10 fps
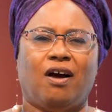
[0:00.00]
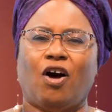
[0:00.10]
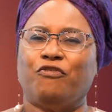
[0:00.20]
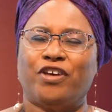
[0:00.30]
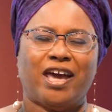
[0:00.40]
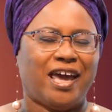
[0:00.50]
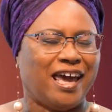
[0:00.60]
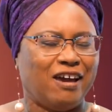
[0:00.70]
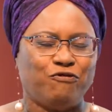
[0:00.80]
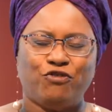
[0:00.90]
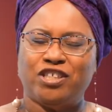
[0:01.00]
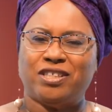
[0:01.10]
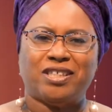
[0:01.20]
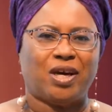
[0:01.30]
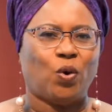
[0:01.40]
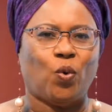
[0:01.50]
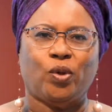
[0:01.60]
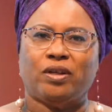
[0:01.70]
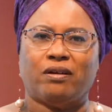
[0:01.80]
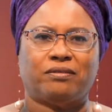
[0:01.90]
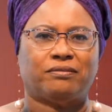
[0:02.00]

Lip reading: of every stakeholder,